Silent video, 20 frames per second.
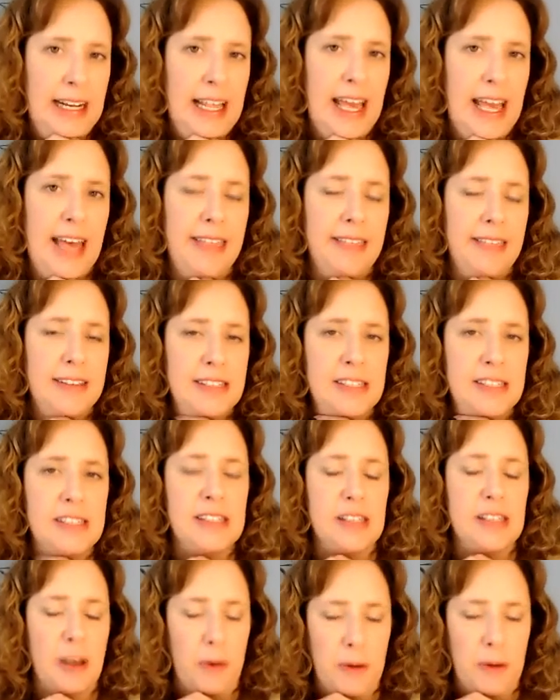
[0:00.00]
and the
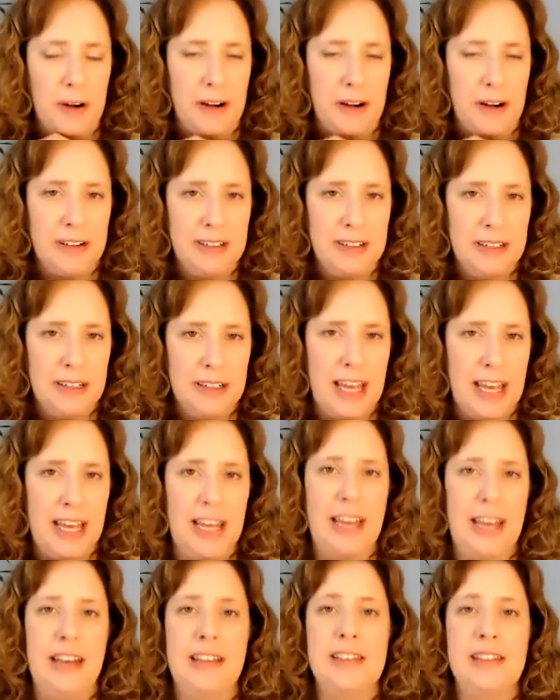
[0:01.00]
Sower,
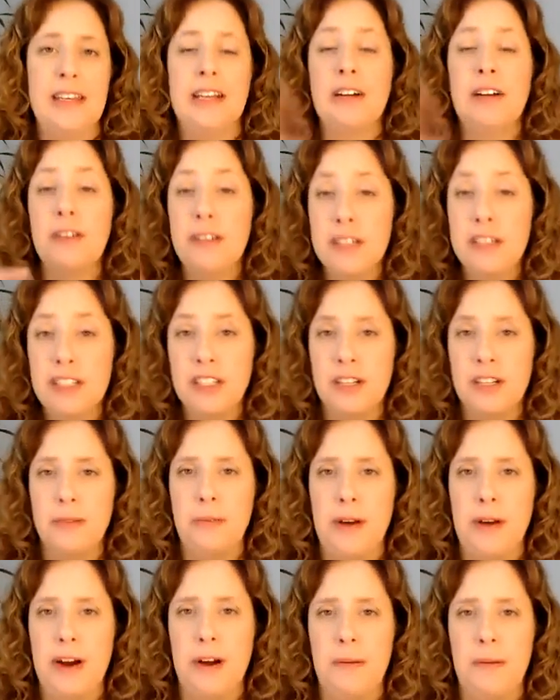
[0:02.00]
and it is a
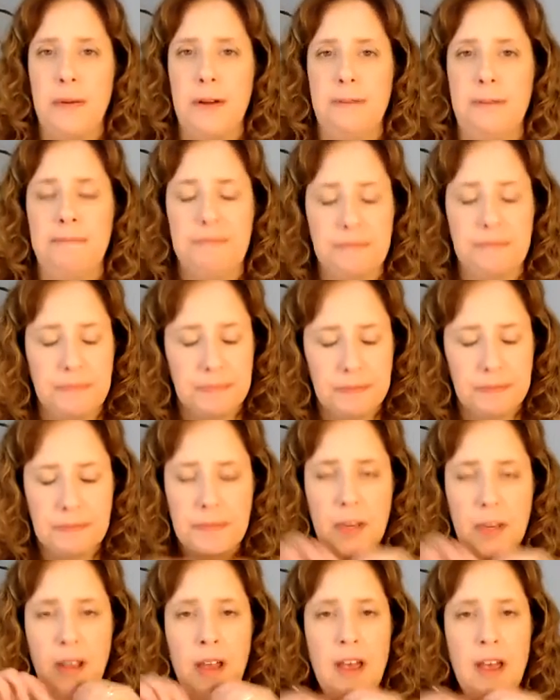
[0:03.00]
Christian parable.
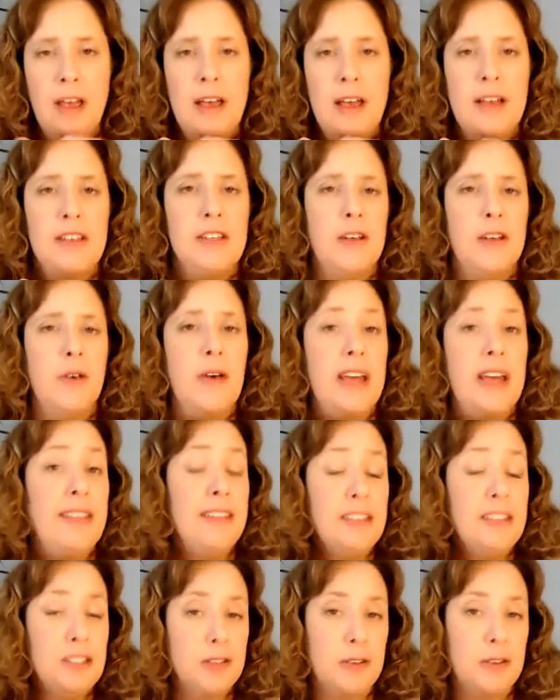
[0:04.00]
So in
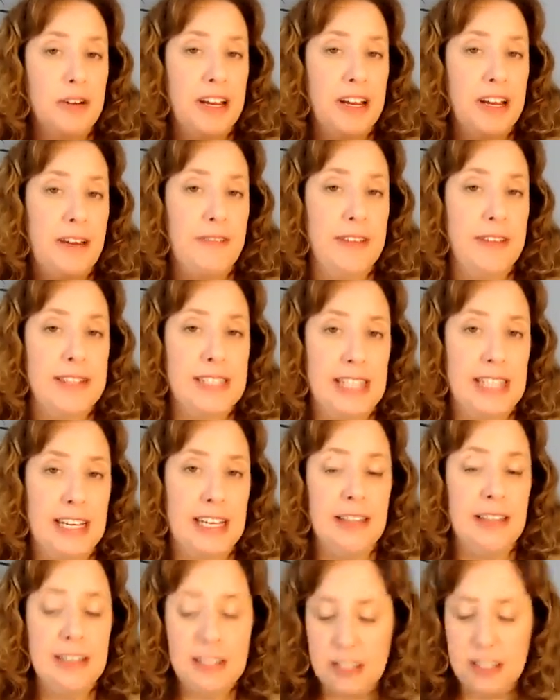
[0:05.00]
the story of the seed
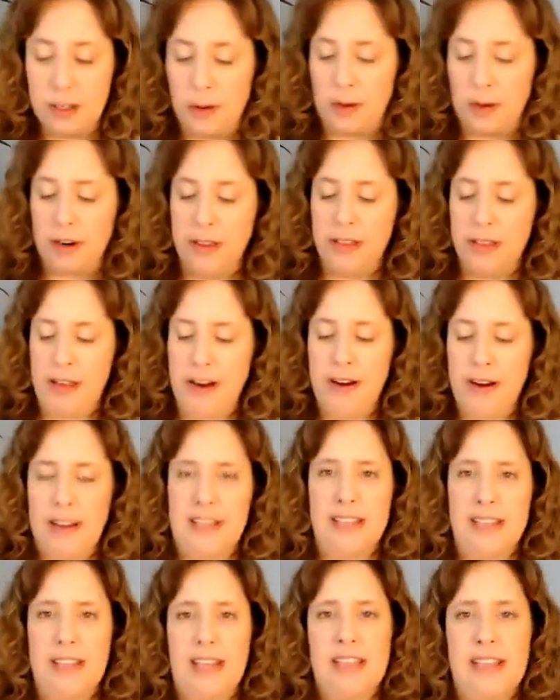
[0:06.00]
and the sower, there
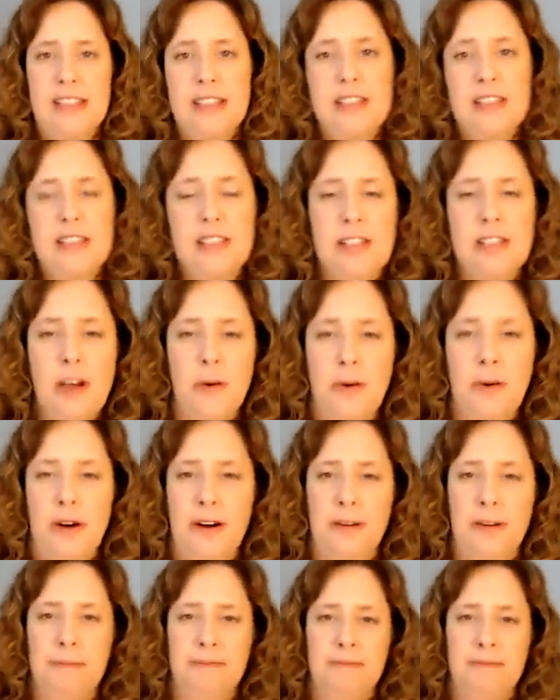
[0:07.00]
is a sower.